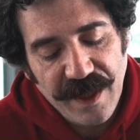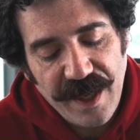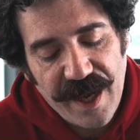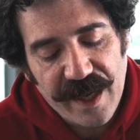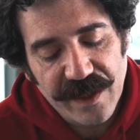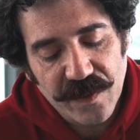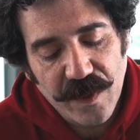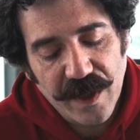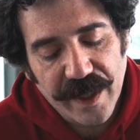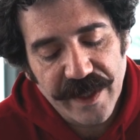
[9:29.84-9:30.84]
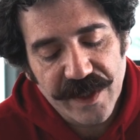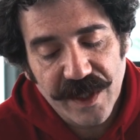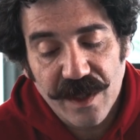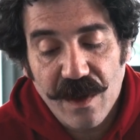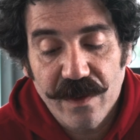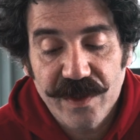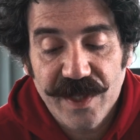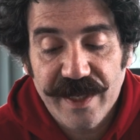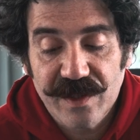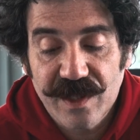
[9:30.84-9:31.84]
and his work is in no
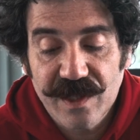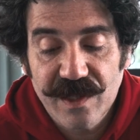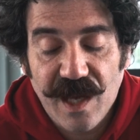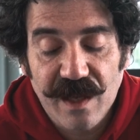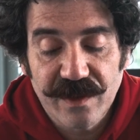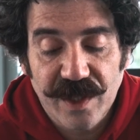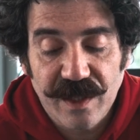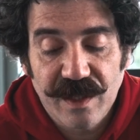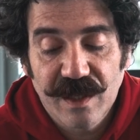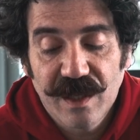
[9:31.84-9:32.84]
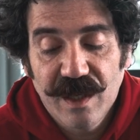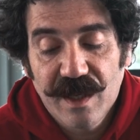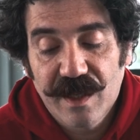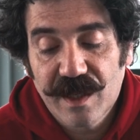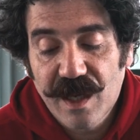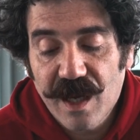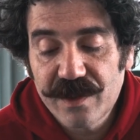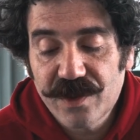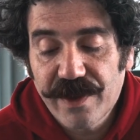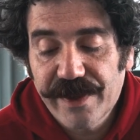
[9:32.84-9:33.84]
sense nostalgic. On the
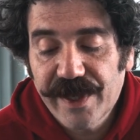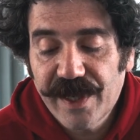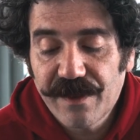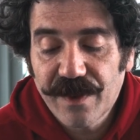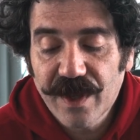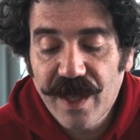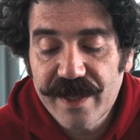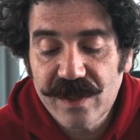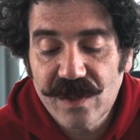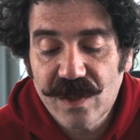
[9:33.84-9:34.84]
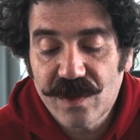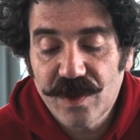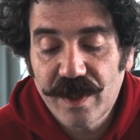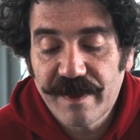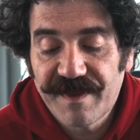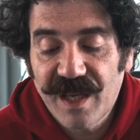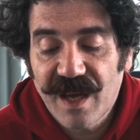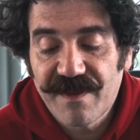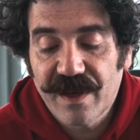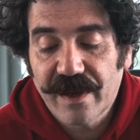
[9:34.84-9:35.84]
contrary, he realizes the dream of the
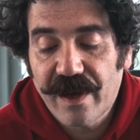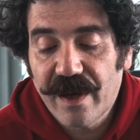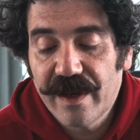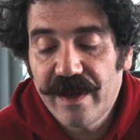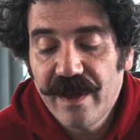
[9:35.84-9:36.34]
avant-garde,